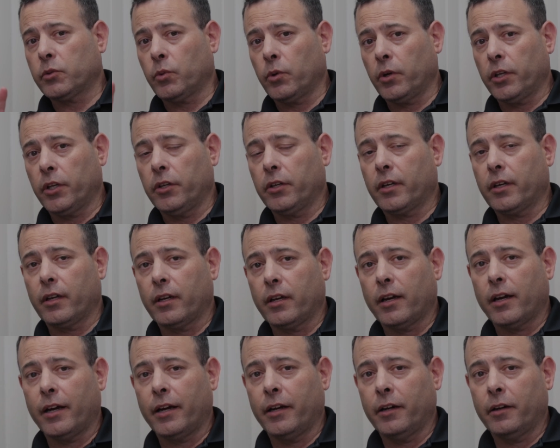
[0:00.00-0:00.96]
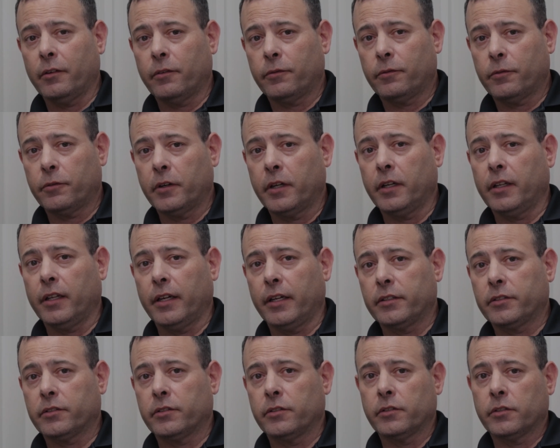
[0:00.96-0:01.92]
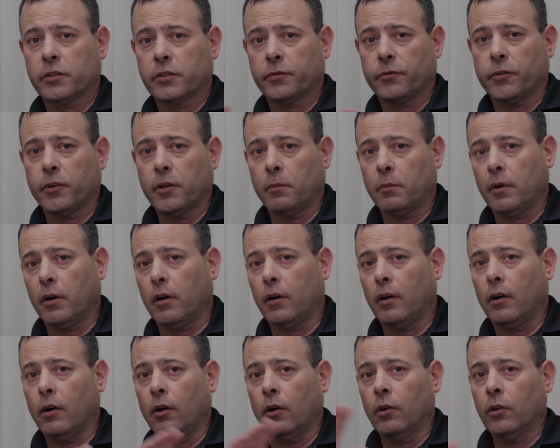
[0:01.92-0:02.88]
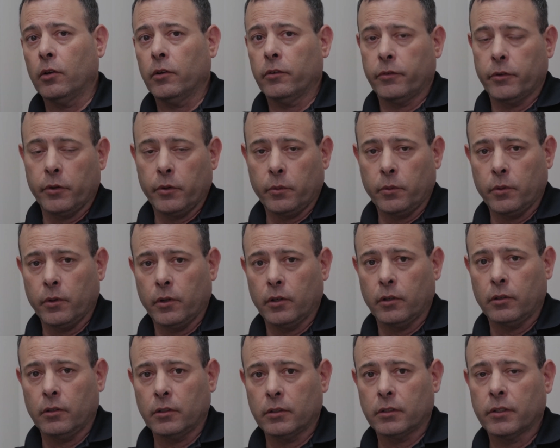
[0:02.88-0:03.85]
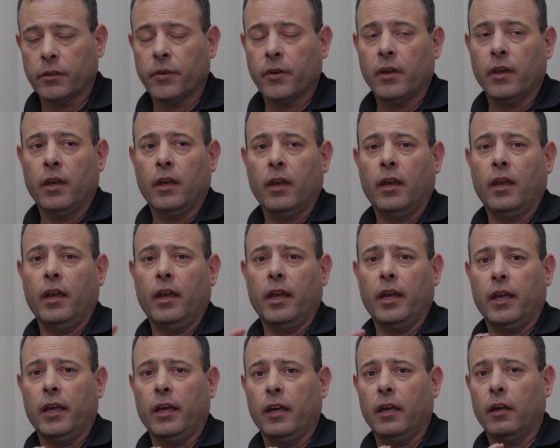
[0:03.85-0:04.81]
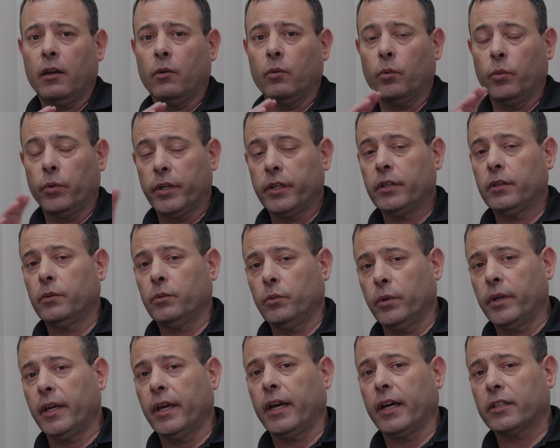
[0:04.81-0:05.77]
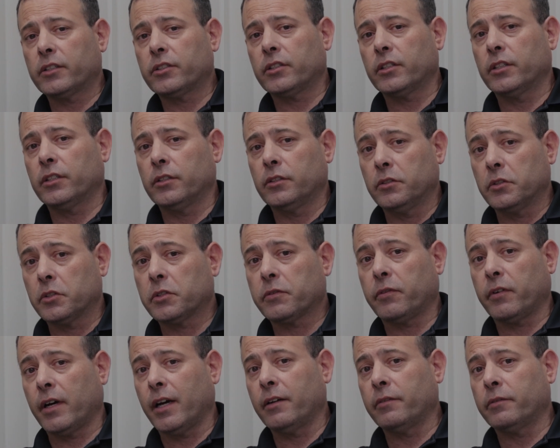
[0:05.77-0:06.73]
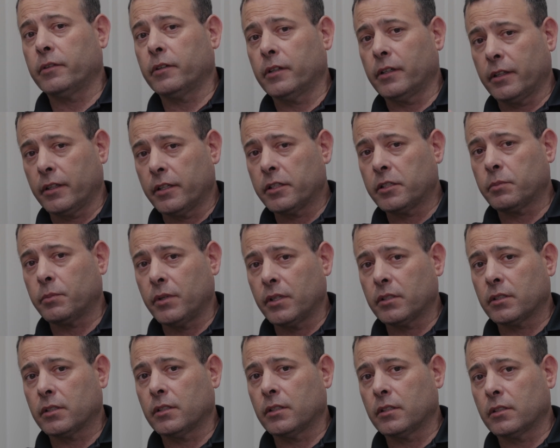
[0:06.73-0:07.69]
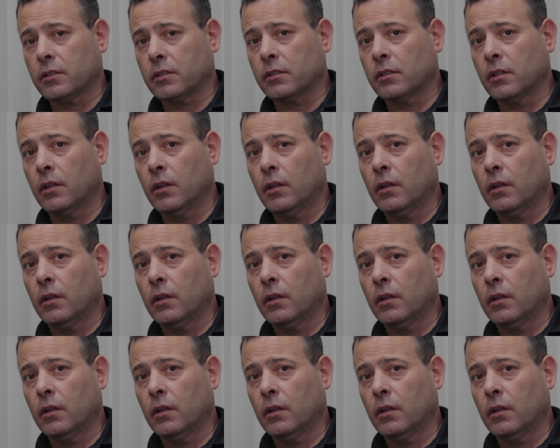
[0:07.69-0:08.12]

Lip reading: where you can hire freelancers from all over the world. And we actually use Fiverr in this business